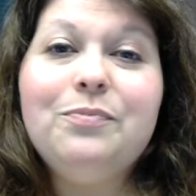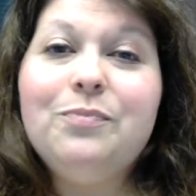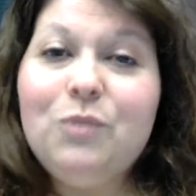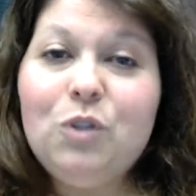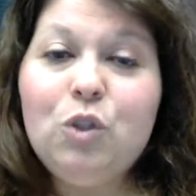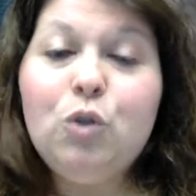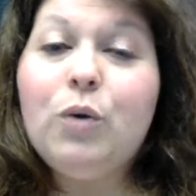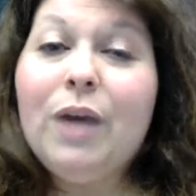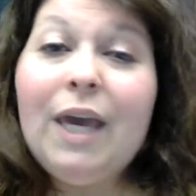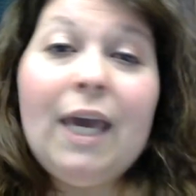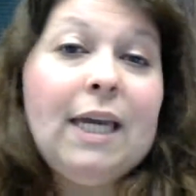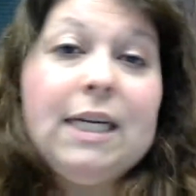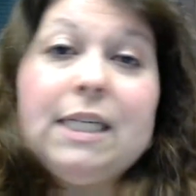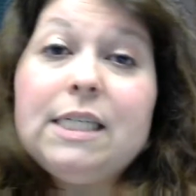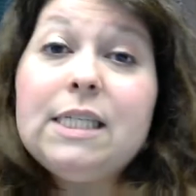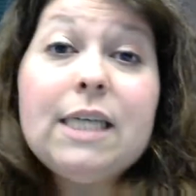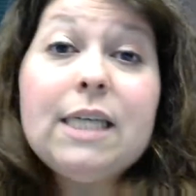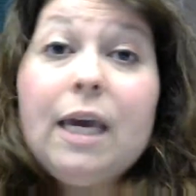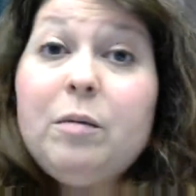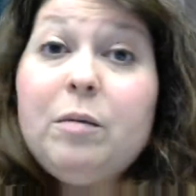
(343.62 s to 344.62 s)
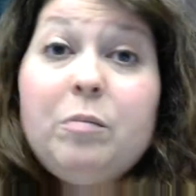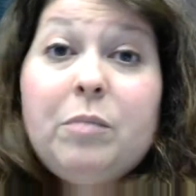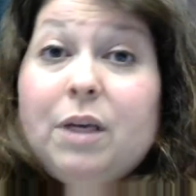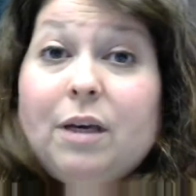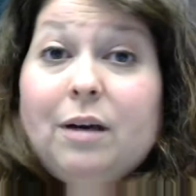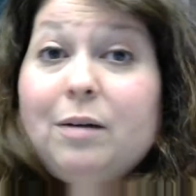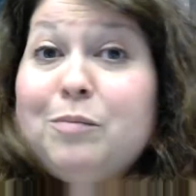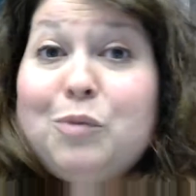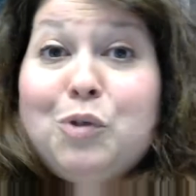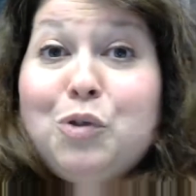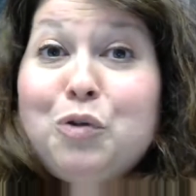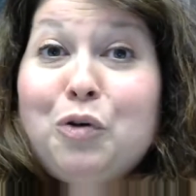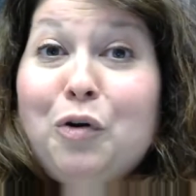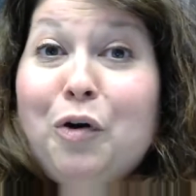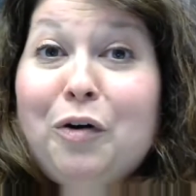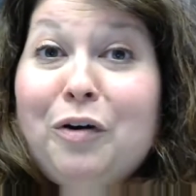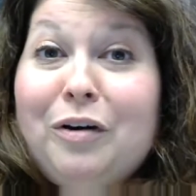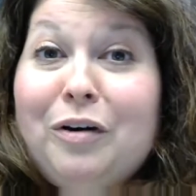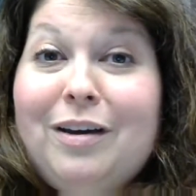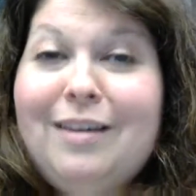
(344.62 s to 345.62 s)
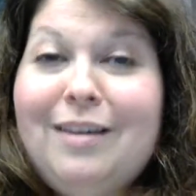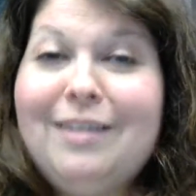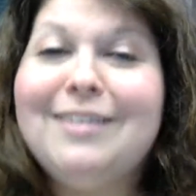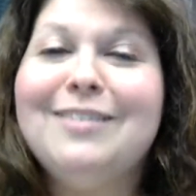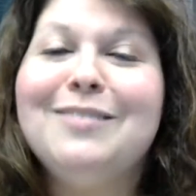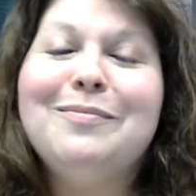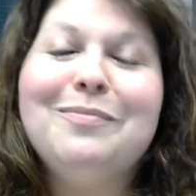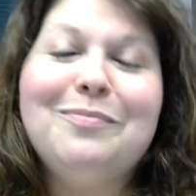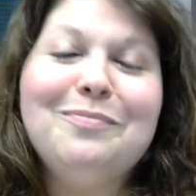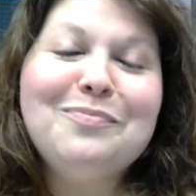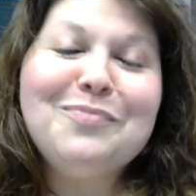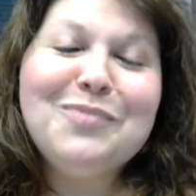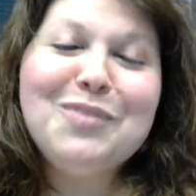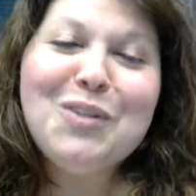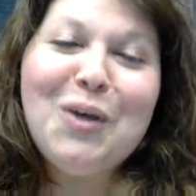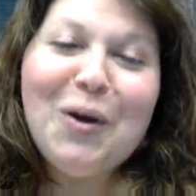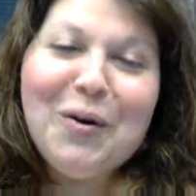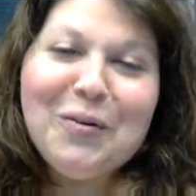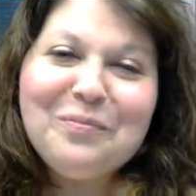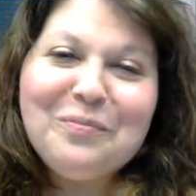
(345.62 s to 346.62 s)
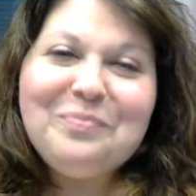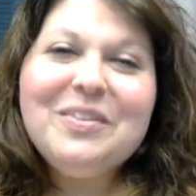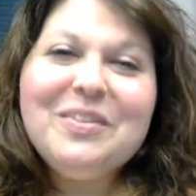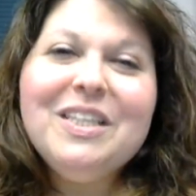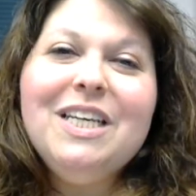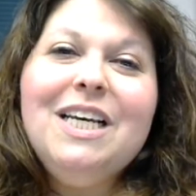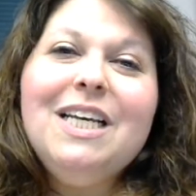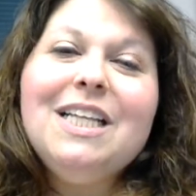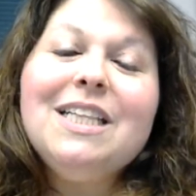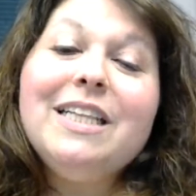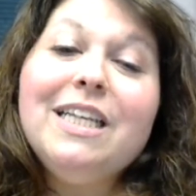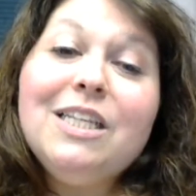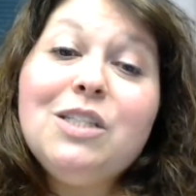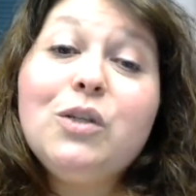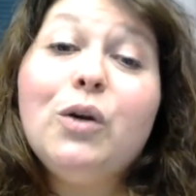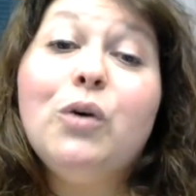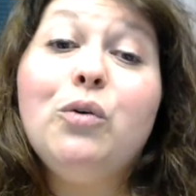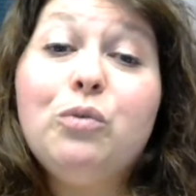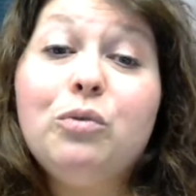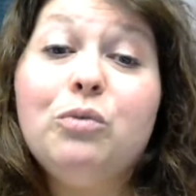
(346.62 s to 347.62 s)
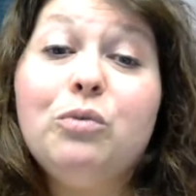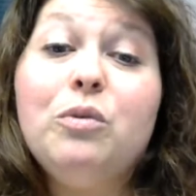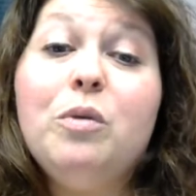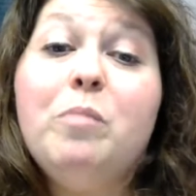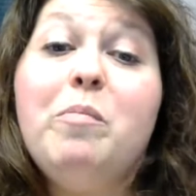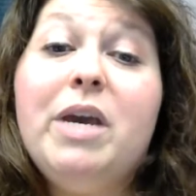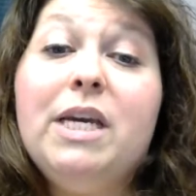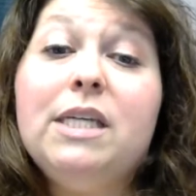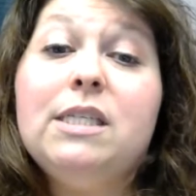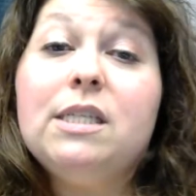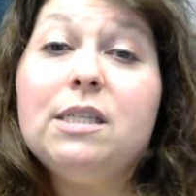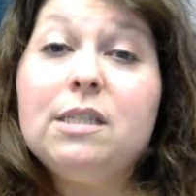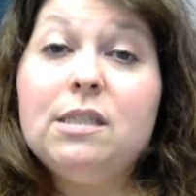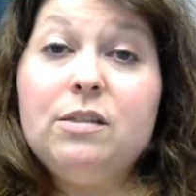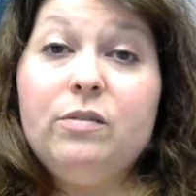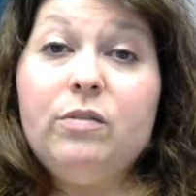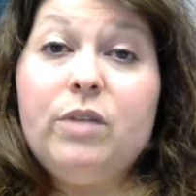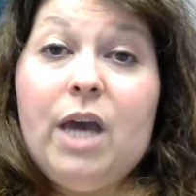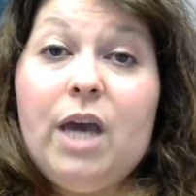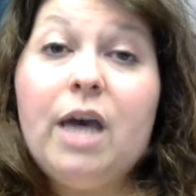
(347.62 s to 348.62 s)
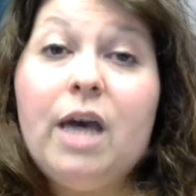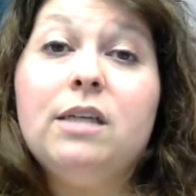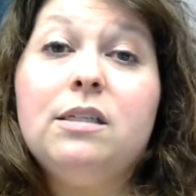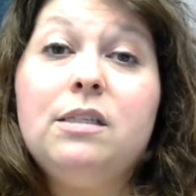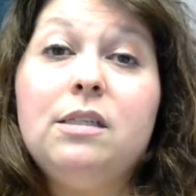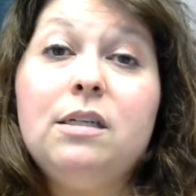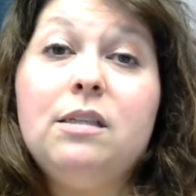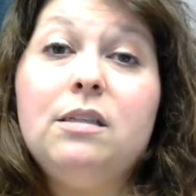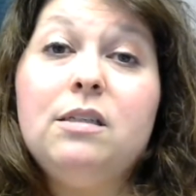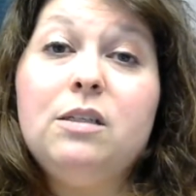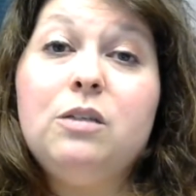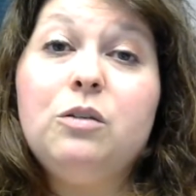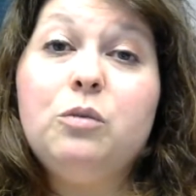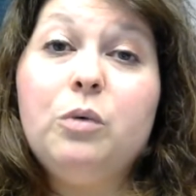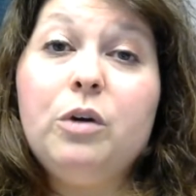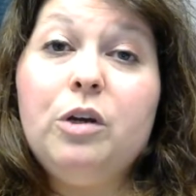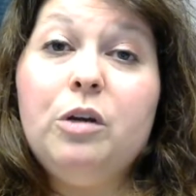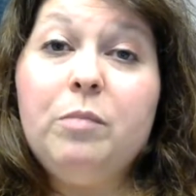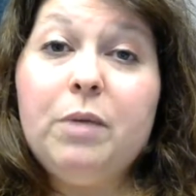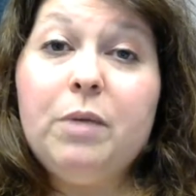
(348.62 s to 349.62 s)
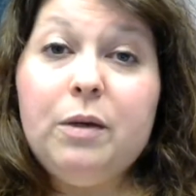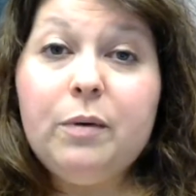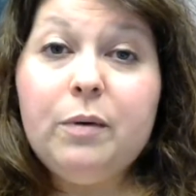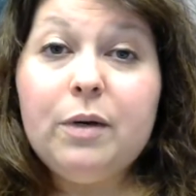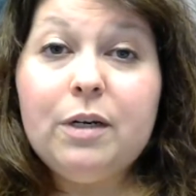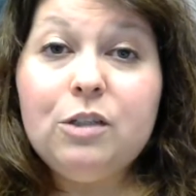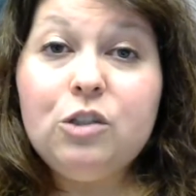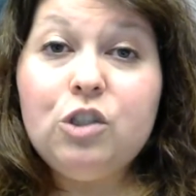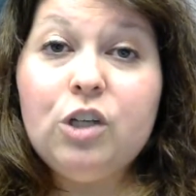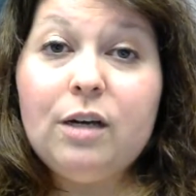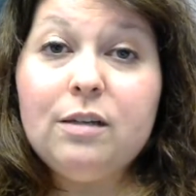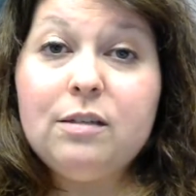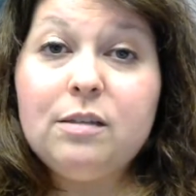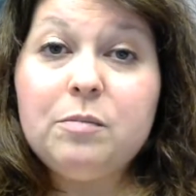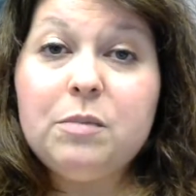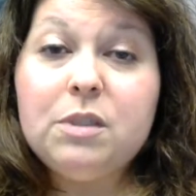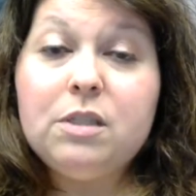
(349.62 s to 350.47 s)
You can't escape me, I'm sorry. So, let's go through the basics of the HESI. This is where you might want to jot some